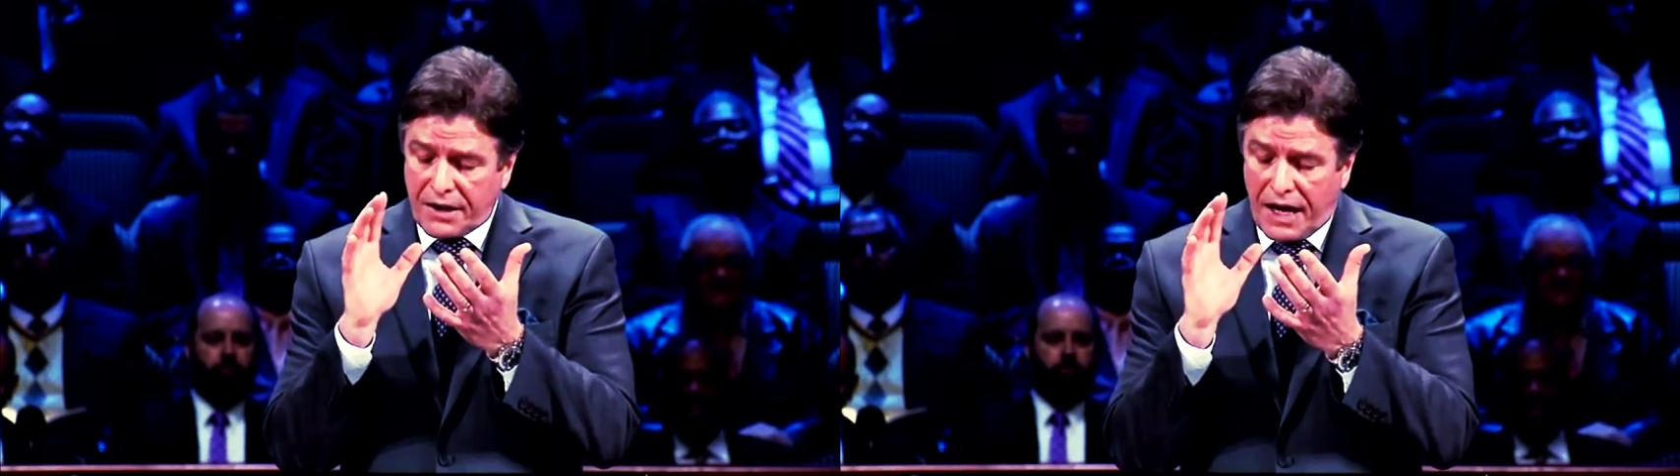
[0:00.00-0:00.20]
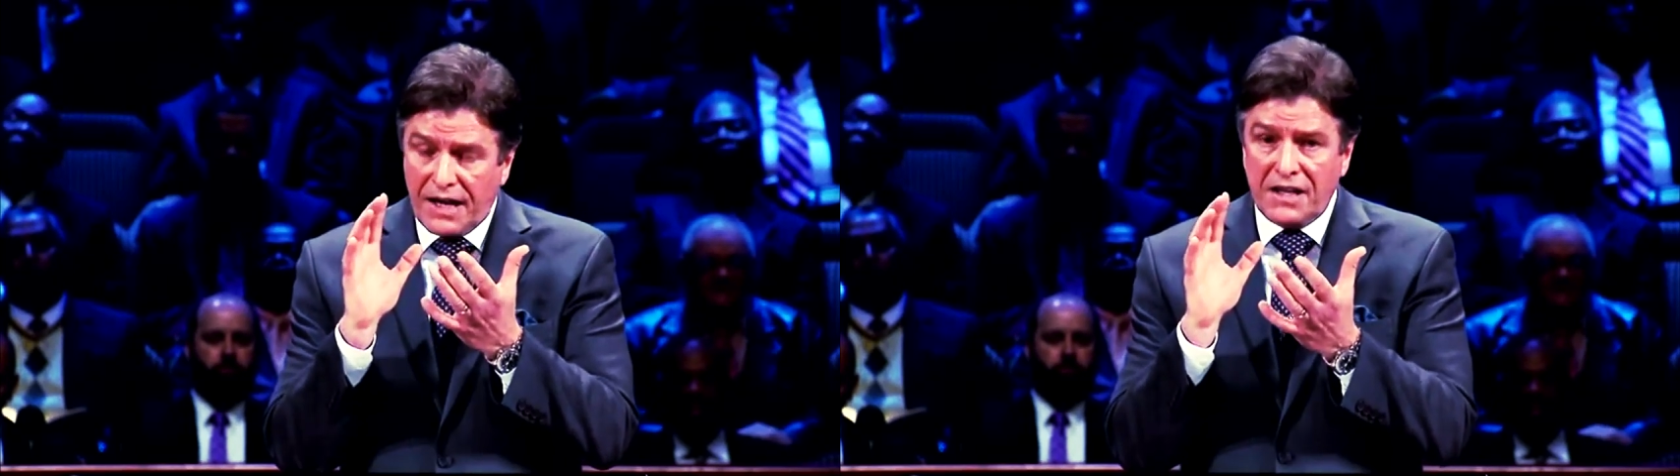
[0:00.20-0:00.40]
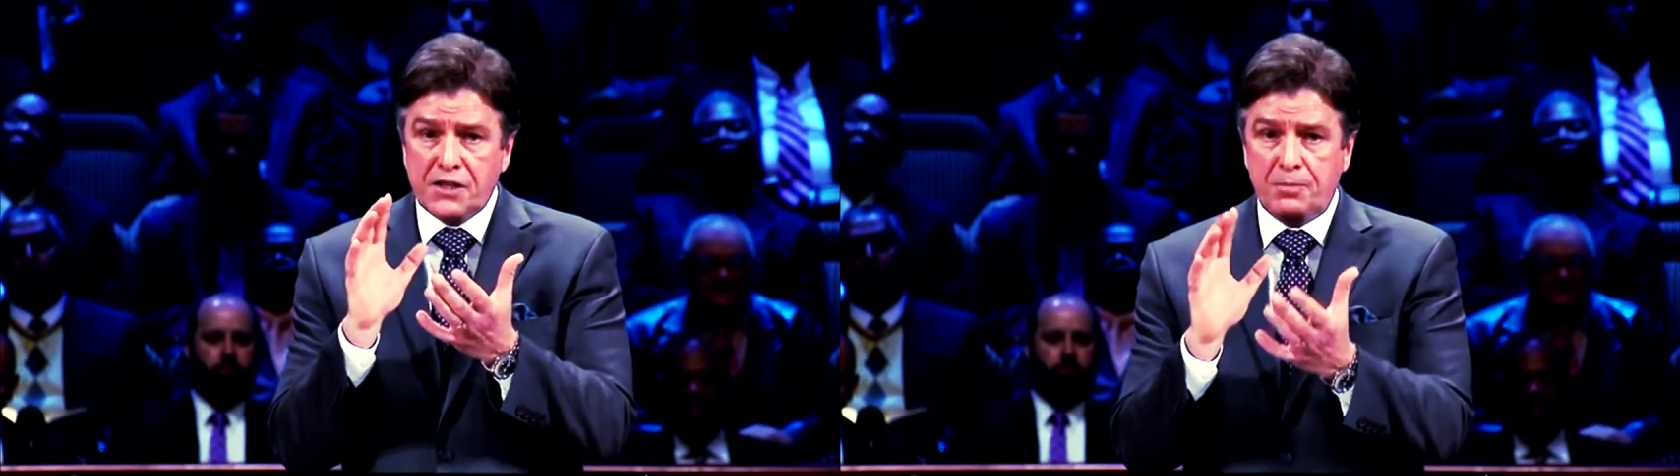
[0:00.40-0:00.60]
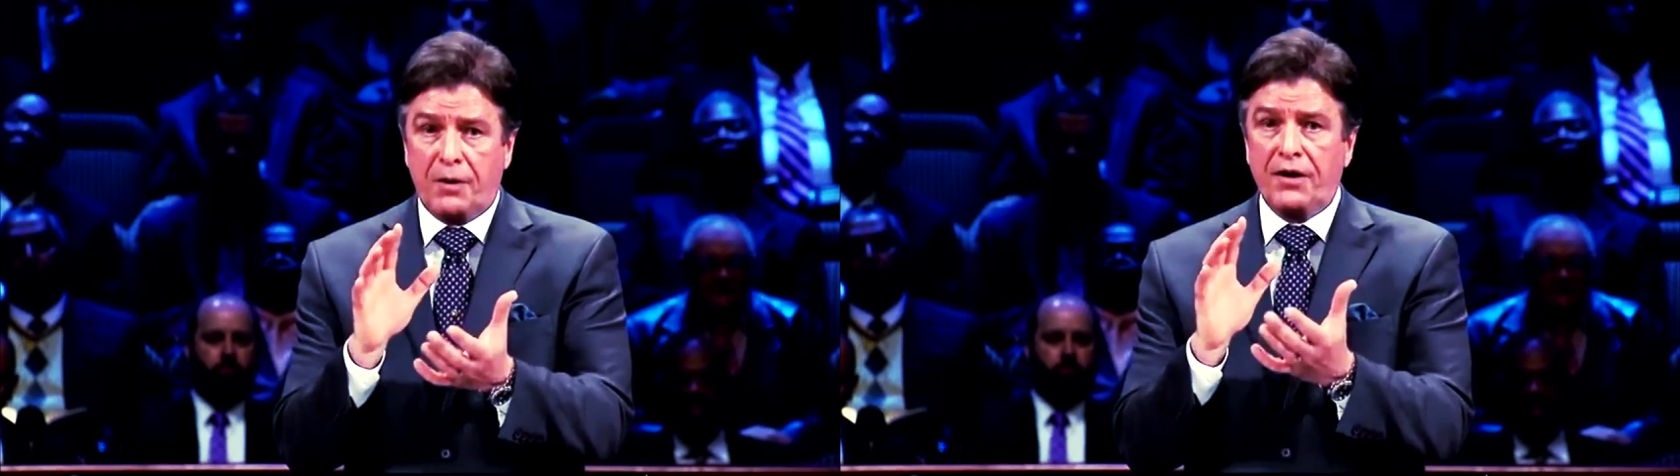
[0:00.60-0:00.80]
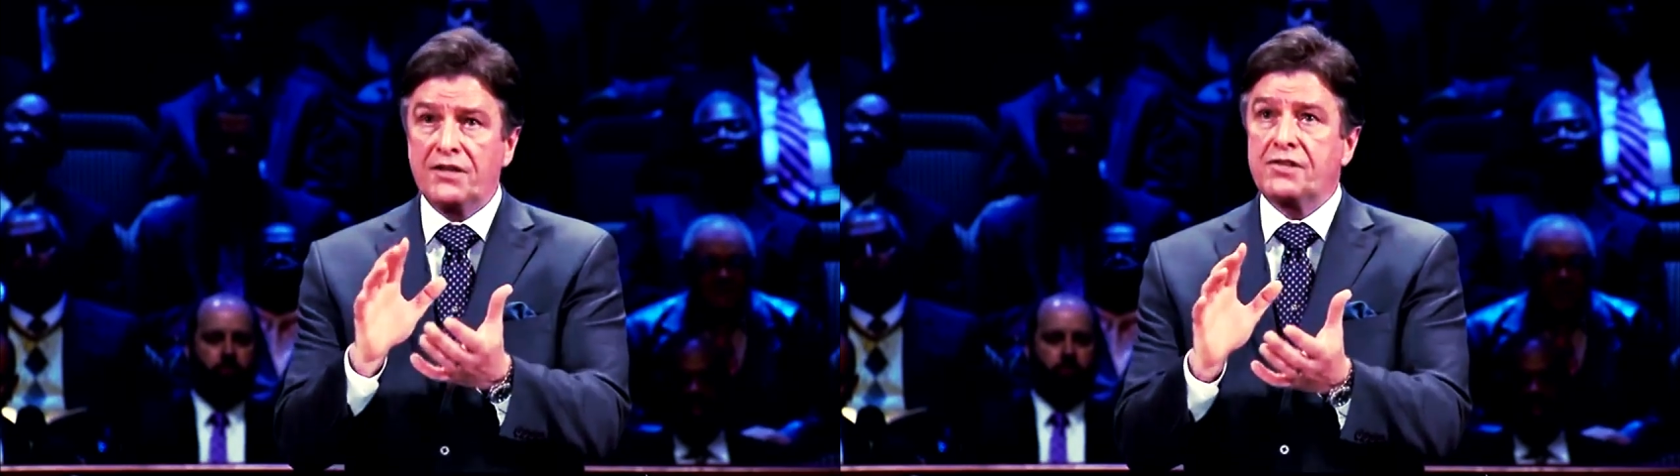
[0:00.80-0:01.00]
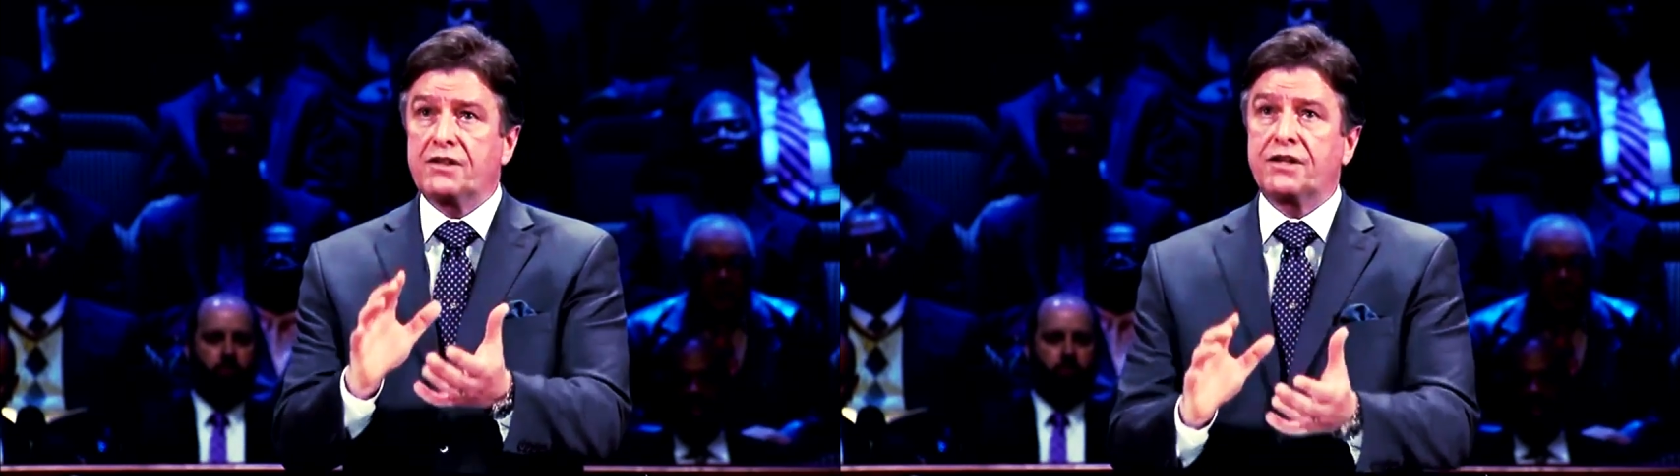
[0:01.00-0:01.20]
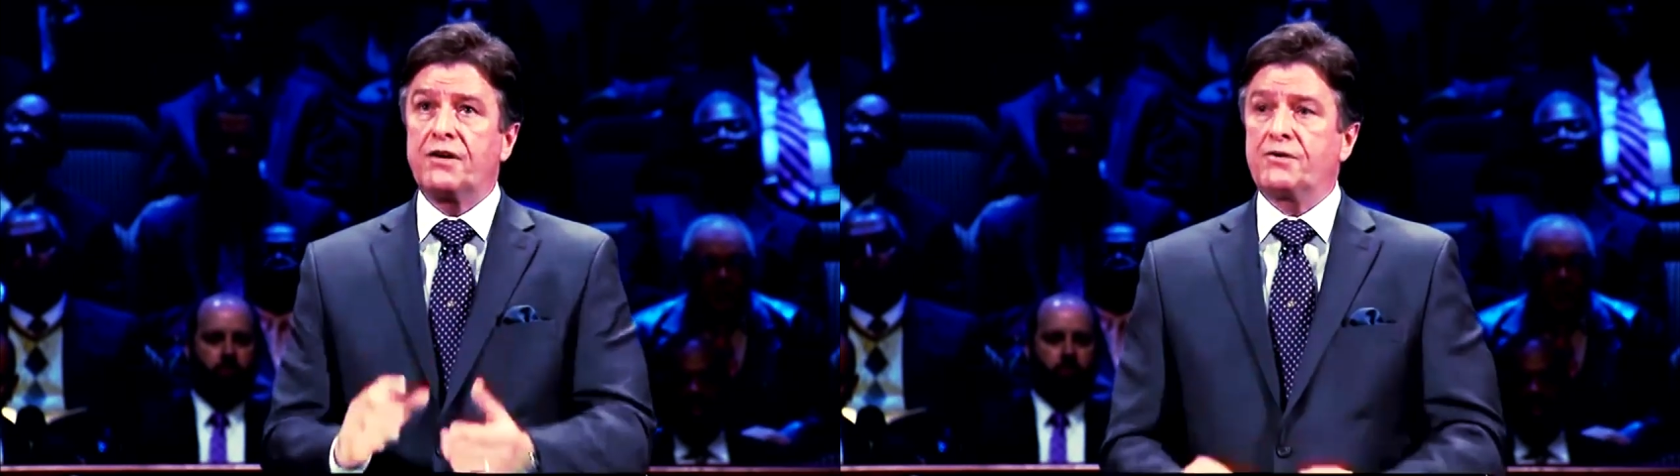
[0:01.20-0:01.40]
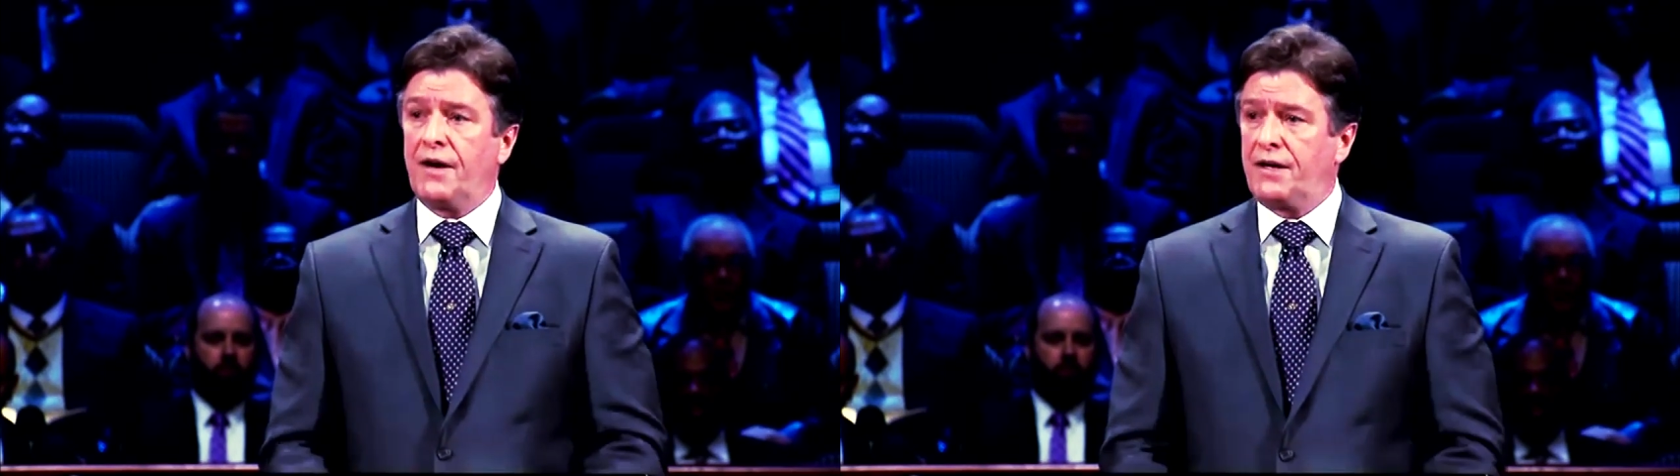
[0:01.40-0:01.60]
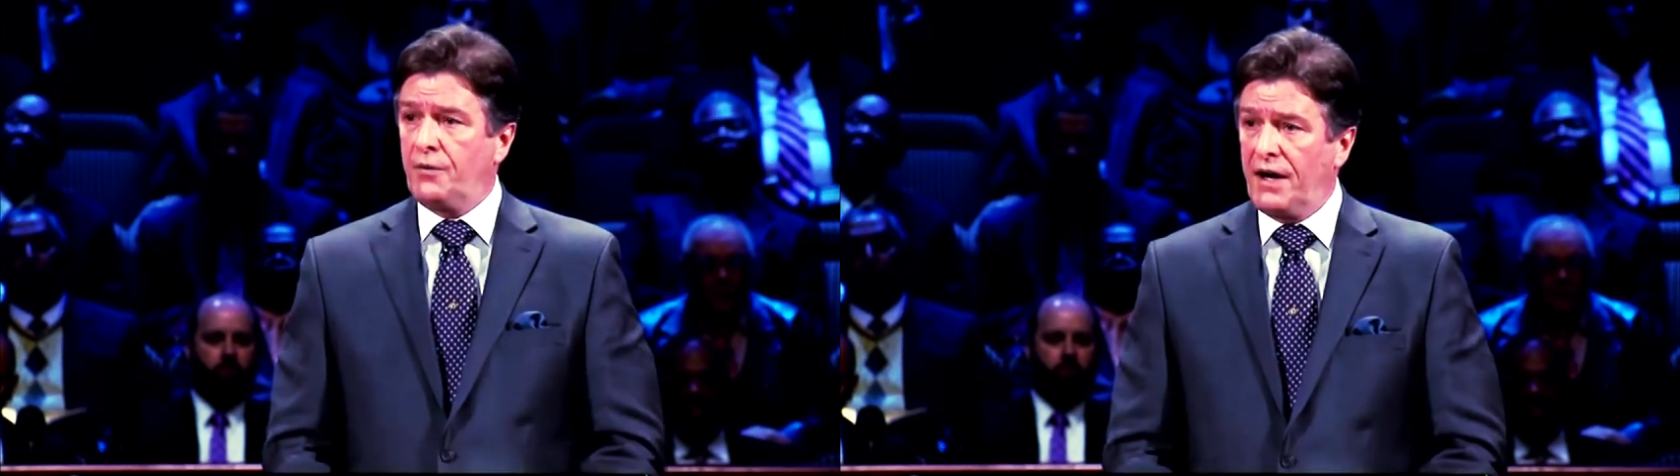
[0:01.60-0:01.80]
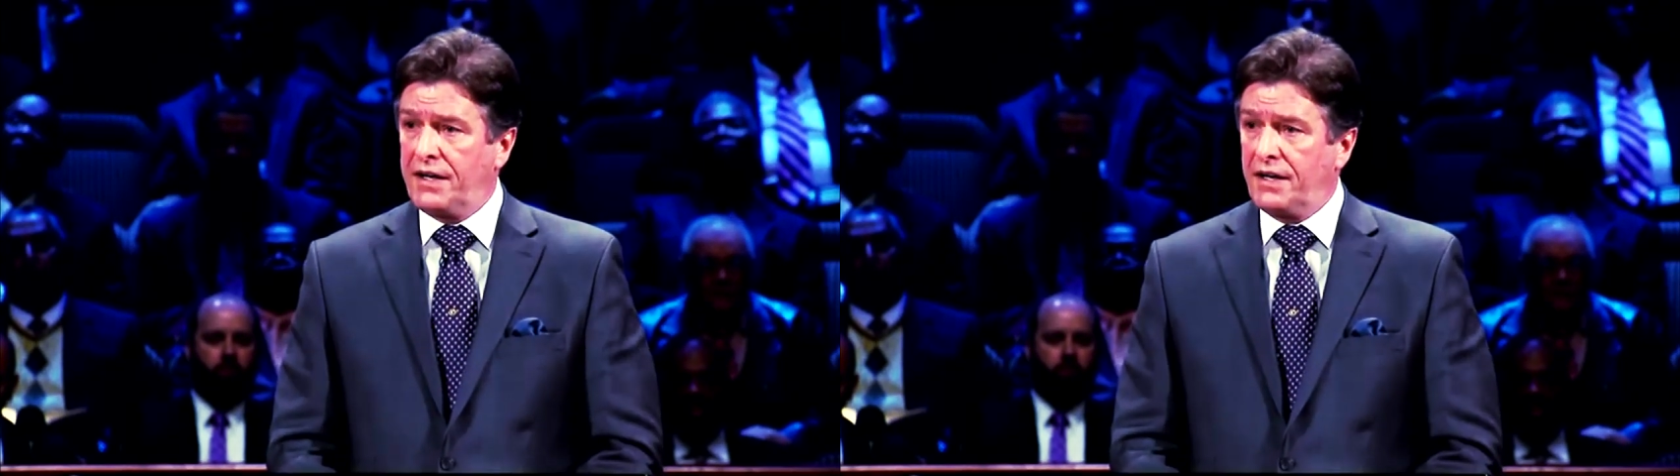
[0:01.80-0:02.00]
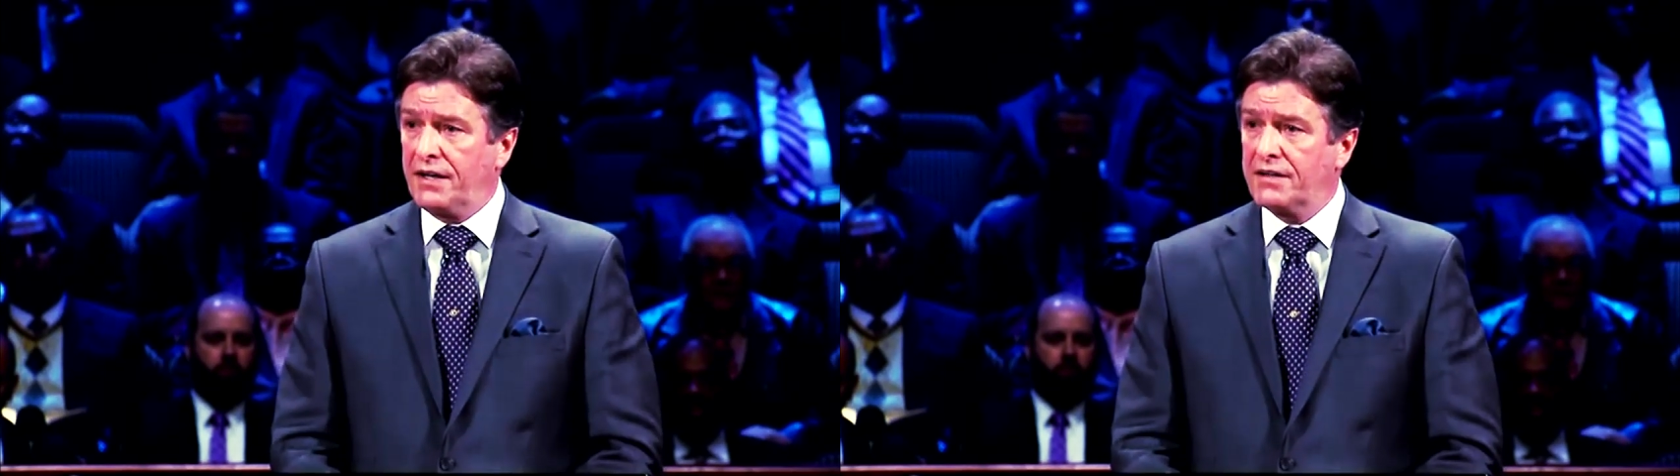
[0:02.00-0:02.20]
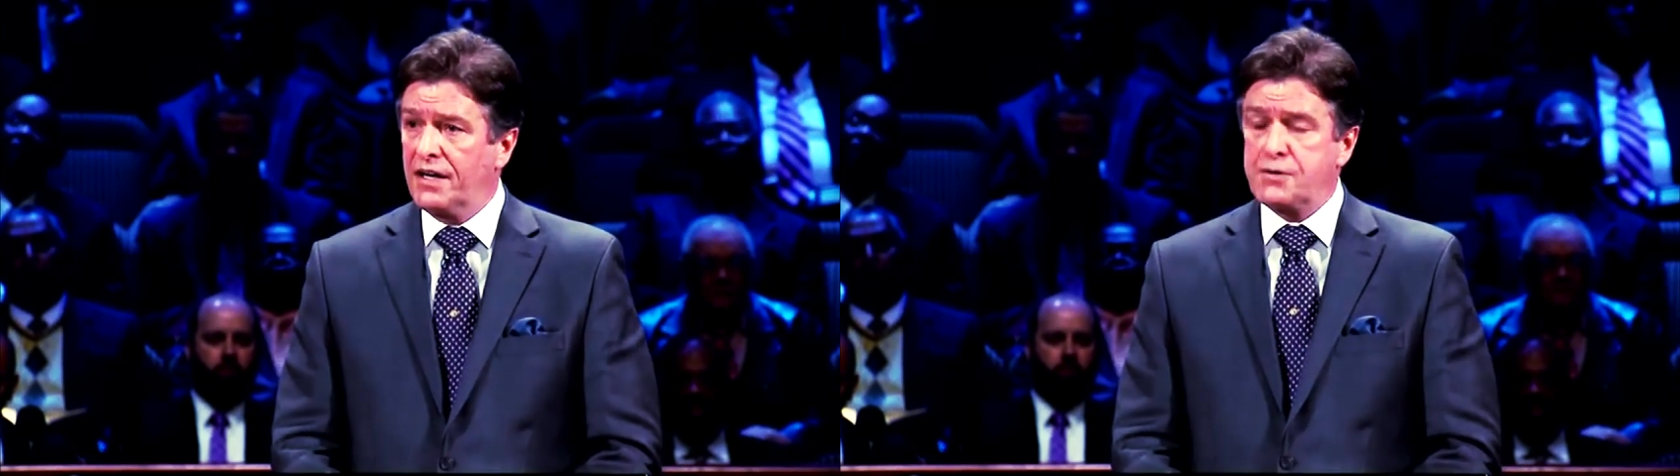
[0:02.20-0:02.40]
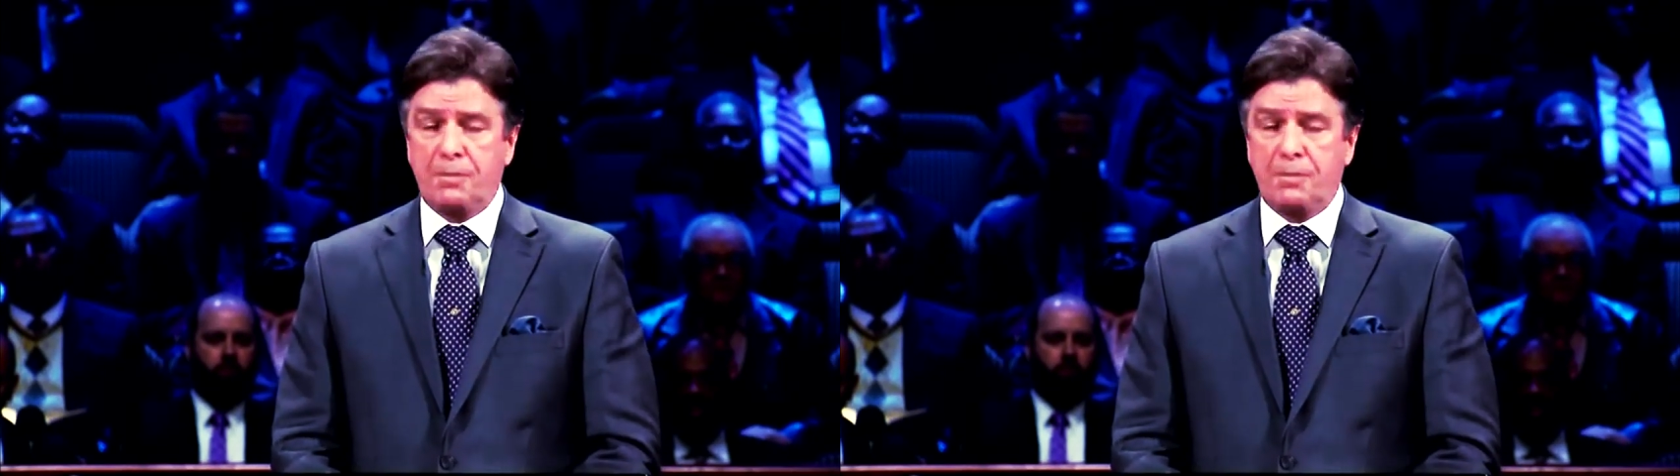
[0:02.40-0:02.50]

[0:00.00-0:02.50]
can experience a third great awakening, a